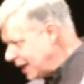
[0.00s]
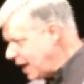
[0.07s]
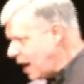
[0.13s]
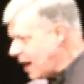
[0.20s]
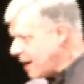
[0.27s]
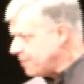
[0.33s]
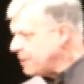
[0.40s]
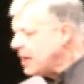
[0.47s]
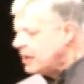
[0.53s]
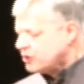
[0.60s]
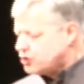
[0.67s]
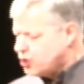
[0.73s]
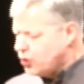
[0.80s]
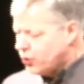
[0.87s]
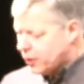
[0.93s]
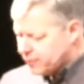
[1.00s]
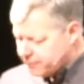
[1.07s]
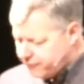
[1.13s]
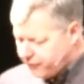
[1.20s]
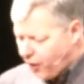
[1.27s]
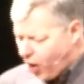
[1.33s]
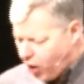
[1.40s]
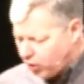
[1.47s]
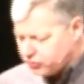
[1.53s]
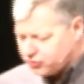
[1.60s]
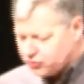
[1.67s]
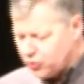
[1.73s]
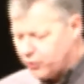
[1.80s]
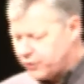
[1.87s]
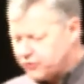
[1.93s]
up to him, falls
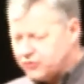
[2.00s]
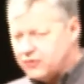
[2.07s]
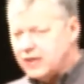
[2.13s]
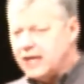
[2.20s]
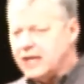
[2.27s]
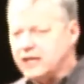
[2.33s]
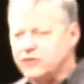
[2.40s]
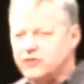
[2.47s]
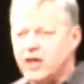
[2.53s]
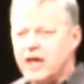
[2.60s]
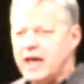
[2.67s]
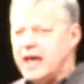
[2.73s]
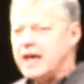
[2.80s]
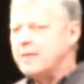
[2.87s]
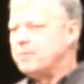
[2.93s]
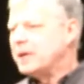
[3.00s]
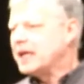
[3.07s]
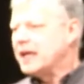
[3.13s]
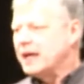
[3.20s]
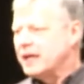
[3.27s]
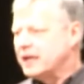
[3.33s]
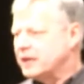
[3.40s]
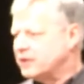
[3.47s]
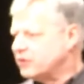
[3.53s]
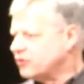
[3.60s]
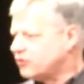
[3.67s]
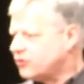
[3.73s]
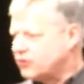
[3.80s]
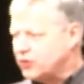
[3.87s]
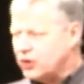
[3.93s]
to his knees, and
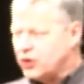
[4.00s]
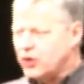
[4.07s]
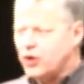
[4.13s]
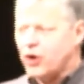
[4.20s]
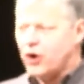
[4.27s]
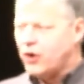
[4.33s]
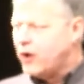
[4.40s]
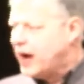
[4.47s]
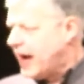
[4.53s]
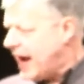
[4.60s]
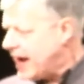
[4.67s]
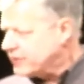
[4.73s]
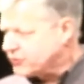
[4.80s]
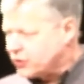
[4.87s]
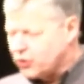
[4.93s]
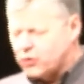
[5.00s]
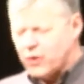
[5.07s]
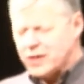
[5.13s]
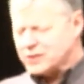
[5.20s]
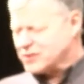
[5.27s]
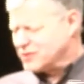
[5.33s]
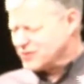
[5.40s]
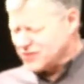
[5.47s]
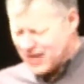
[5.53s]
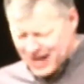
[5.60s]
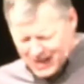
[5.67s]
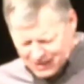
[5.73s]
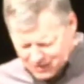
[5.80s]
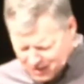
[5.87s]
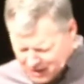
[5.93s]
begins, you know, asking questions
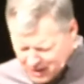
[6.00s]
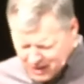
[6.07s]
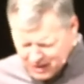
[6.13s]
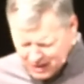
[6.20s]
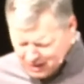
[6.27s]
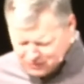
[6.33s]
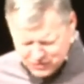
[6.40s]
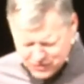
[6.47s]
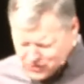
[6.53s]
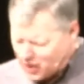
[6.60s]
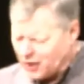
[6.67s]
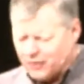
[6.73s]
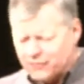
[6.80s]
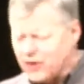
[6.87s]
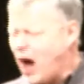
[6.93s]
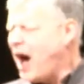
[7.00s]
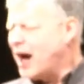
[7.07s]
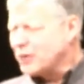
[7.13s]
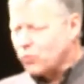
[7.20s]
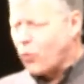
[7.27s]
like, Son of God,